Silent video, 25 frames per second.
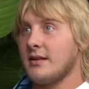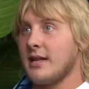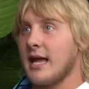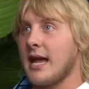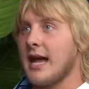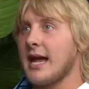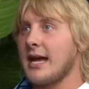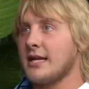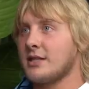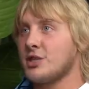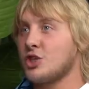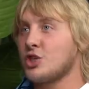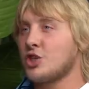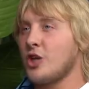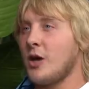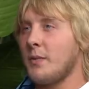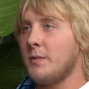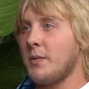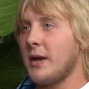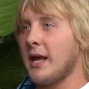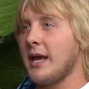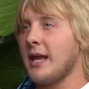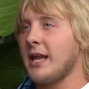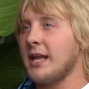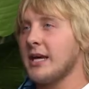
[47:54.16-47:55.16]
had to stop
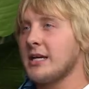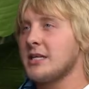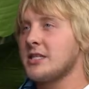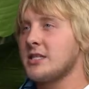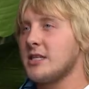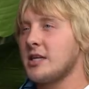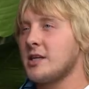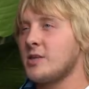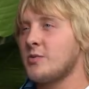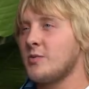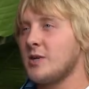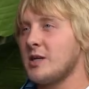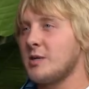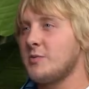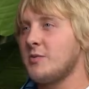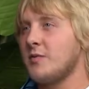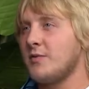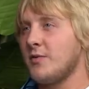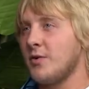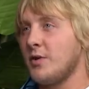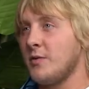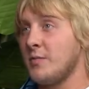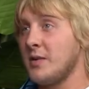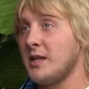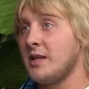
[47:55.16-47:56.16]
playing like 6 weeks
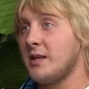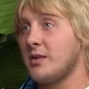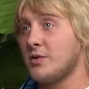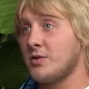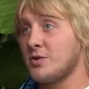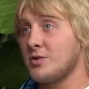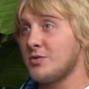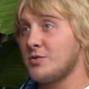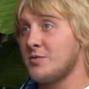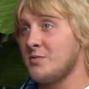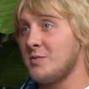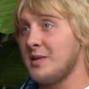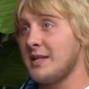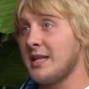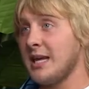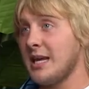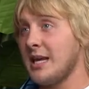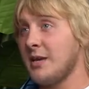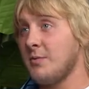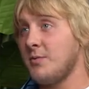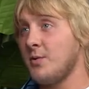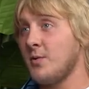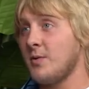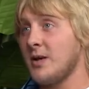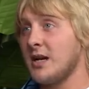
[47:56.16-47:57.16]
before me because it was my
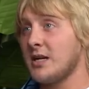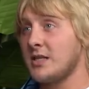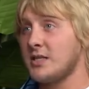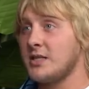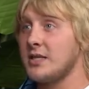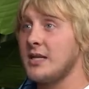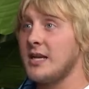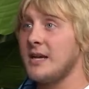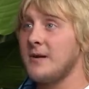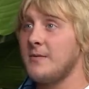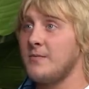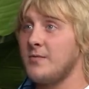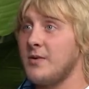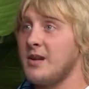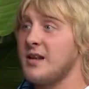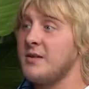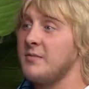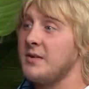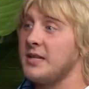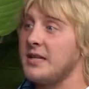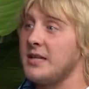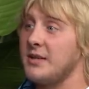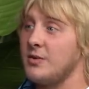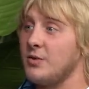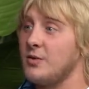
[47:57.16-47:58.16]
debut last year. When I
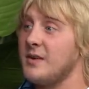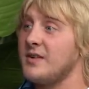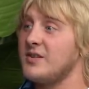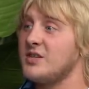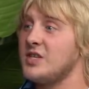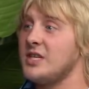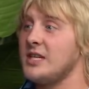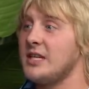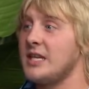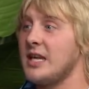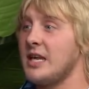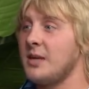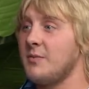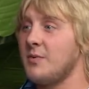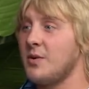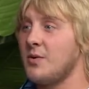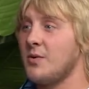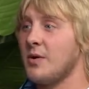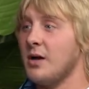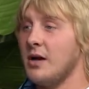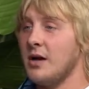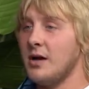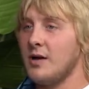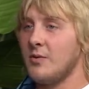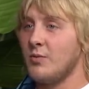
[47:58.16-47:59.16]
made the UFC debut,
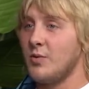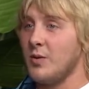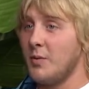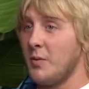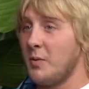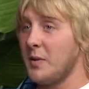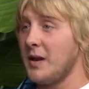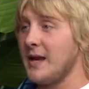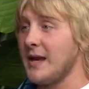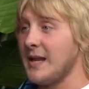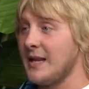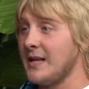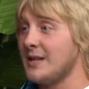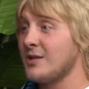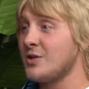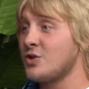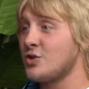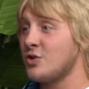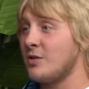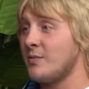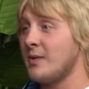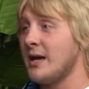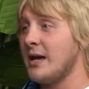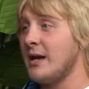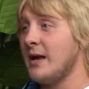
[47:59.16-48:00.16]
we were playing in the
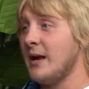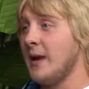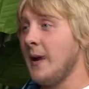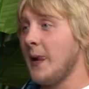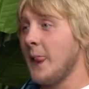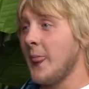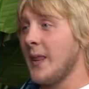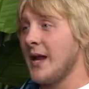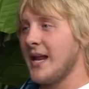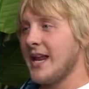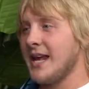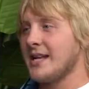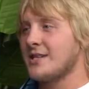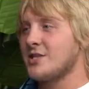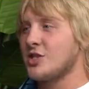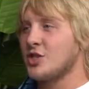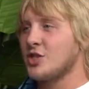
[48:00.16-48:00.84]
summer, and I had to